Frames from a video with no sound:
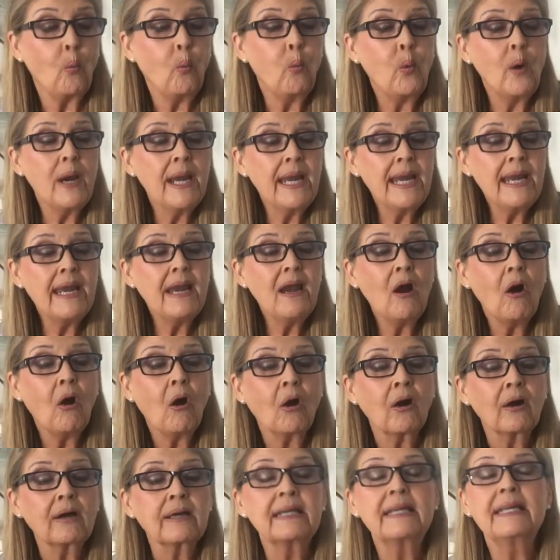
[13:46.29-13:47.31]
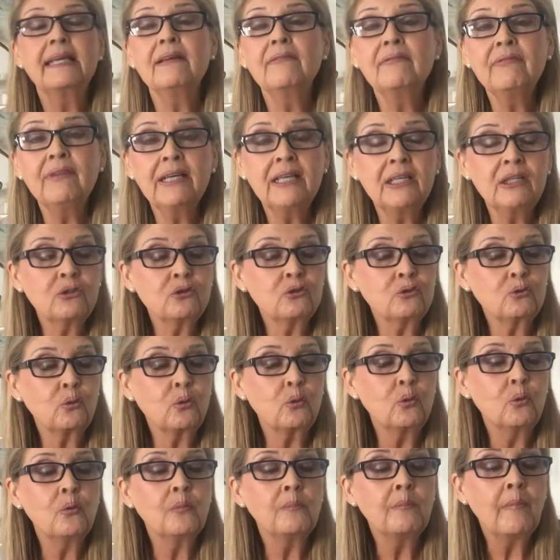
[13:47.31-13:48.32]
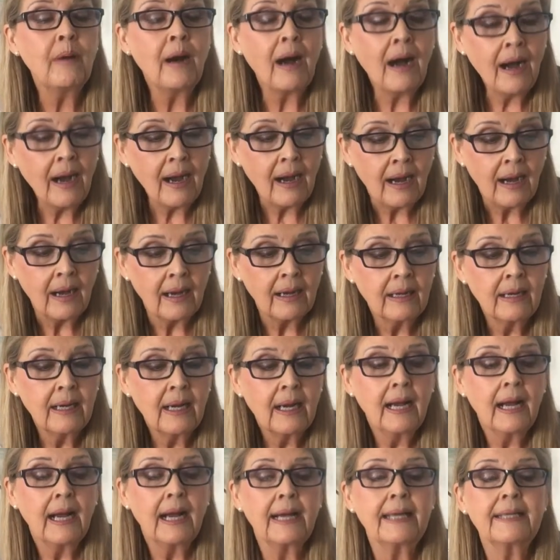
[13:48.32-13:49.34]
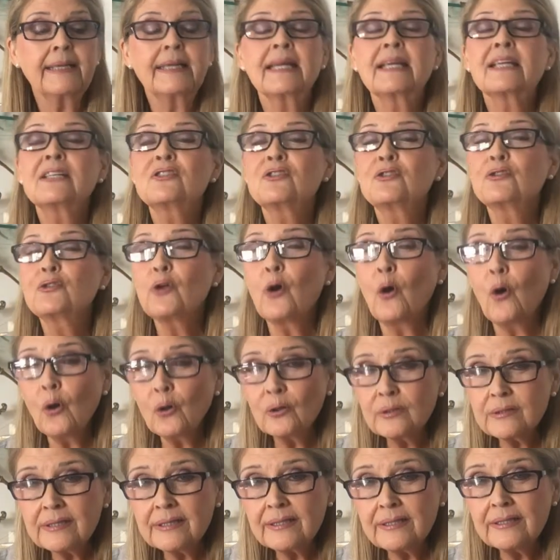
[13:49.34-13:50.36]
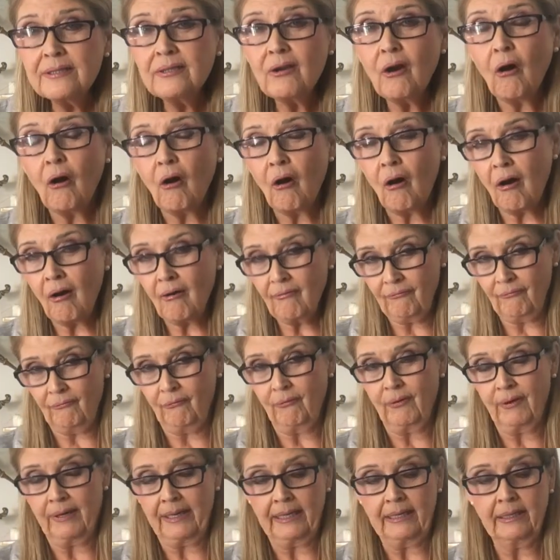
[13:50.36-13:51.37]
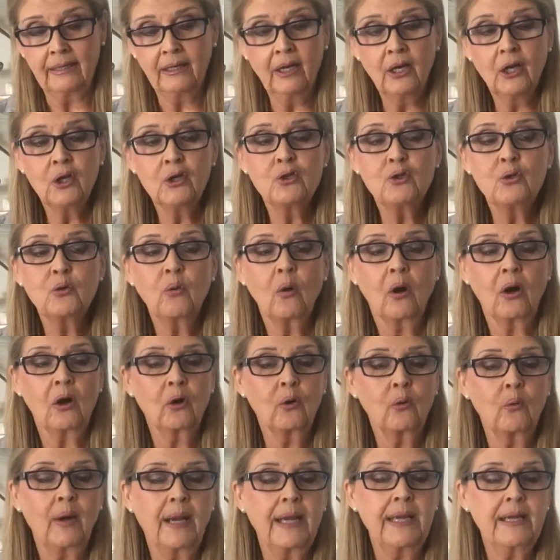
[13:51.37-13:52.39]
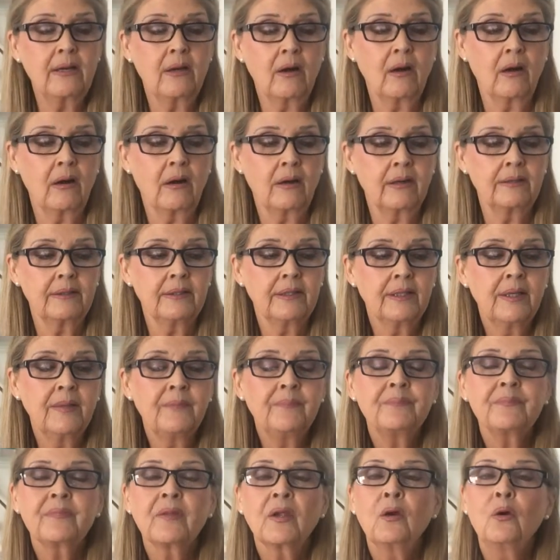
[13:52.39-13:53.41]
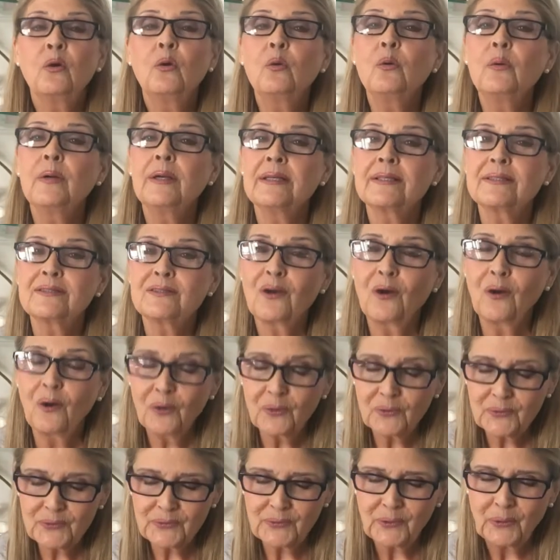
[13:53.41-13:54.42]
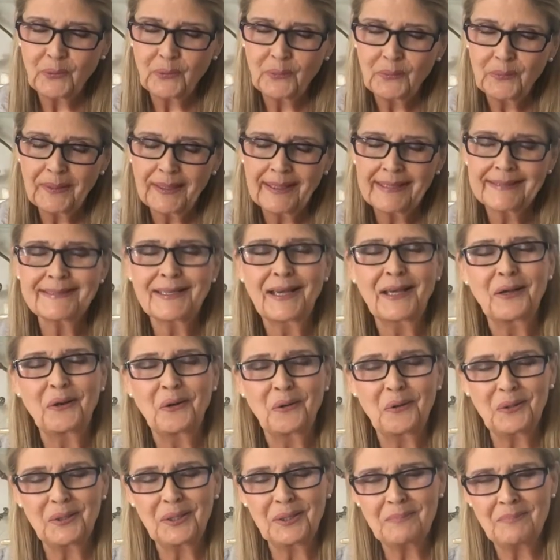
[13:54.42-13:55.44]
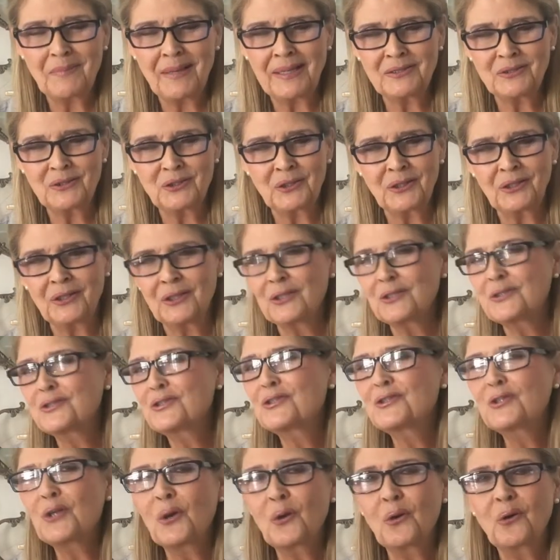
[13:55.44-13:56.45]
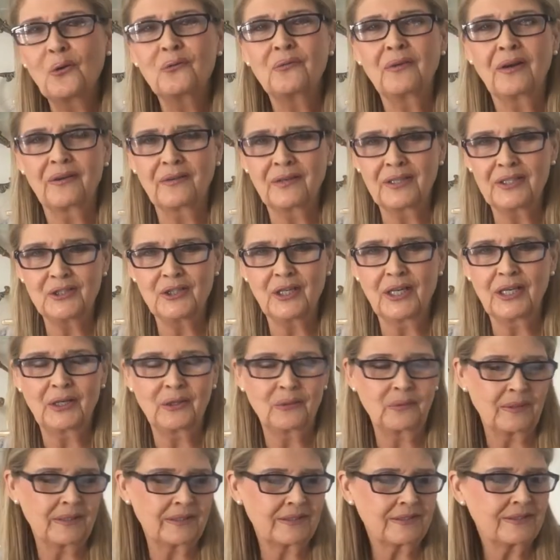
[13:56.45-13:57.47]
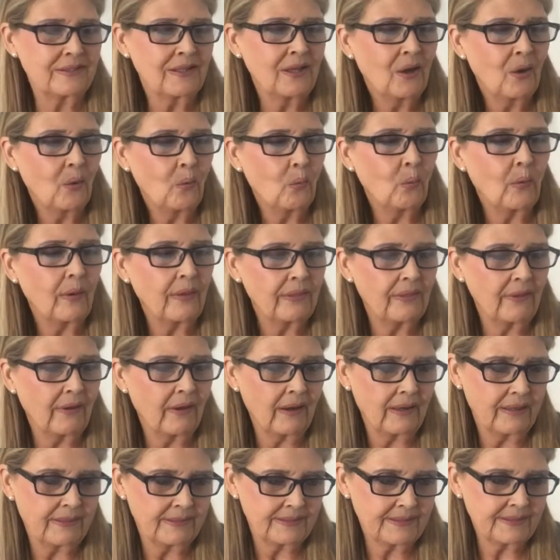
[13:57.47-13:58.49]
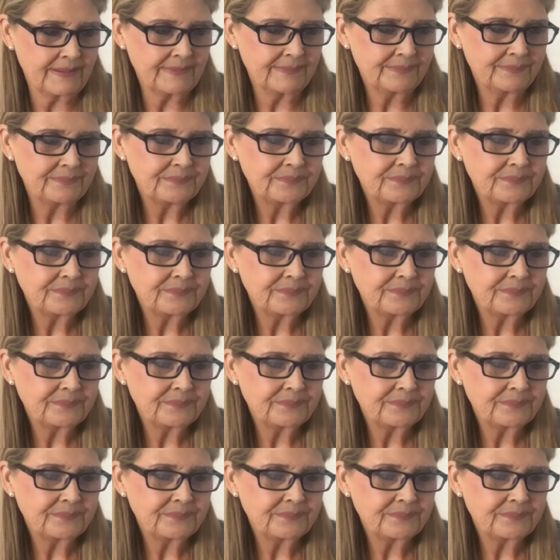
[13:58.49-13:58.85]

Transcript: we are giving truma, an exalted offering to our great God, who is also, as I already mentioned, so very generous with us.